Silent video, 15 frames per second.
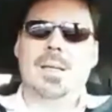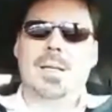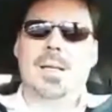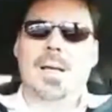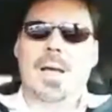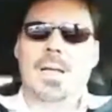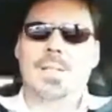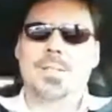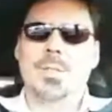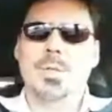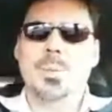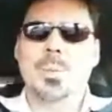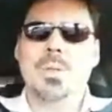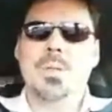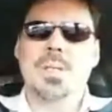I do
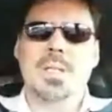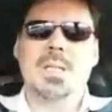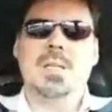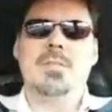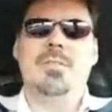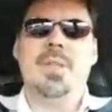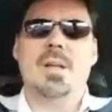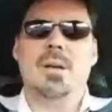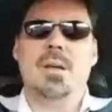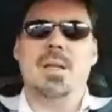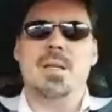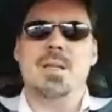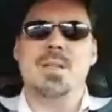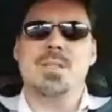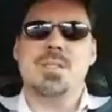believe there
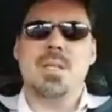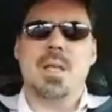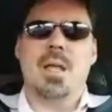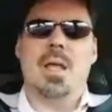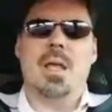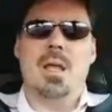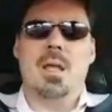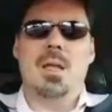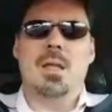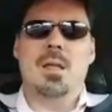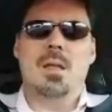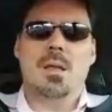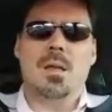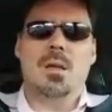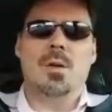is a
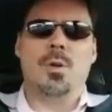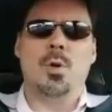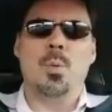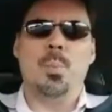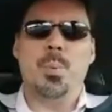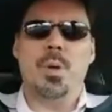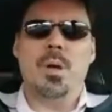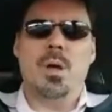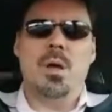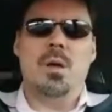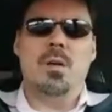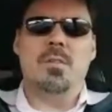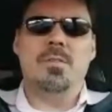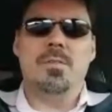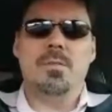group of
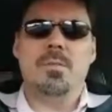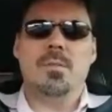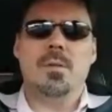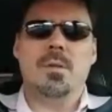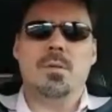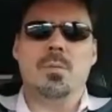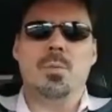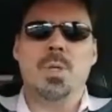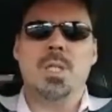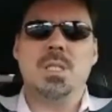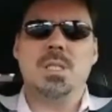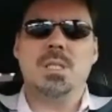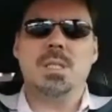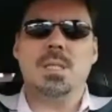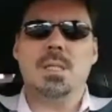rich
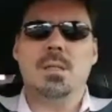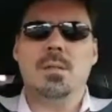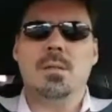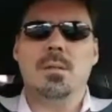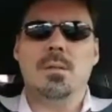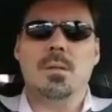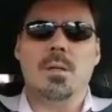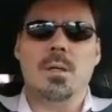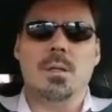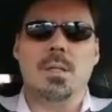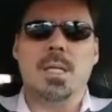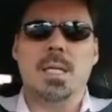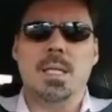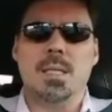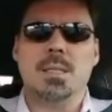
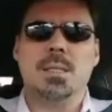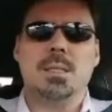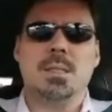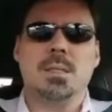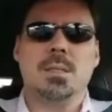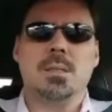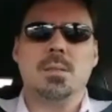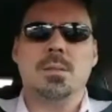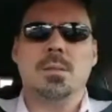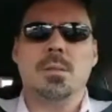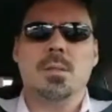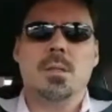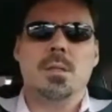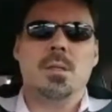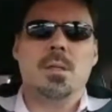elitists
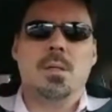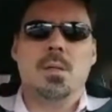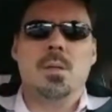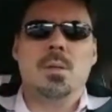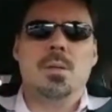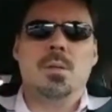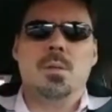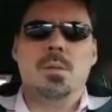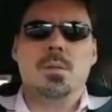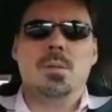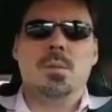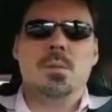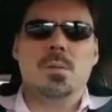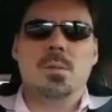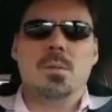
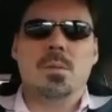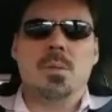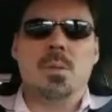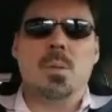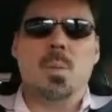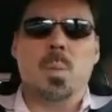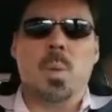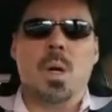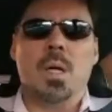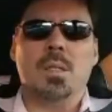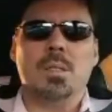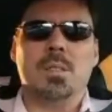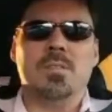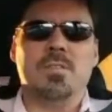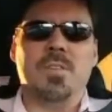who want to
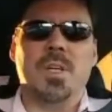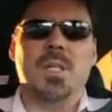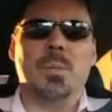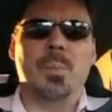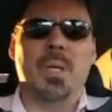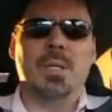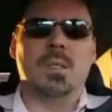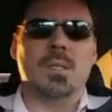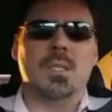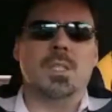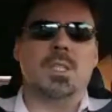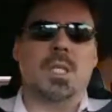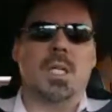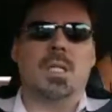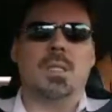fundamentally
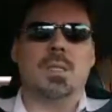change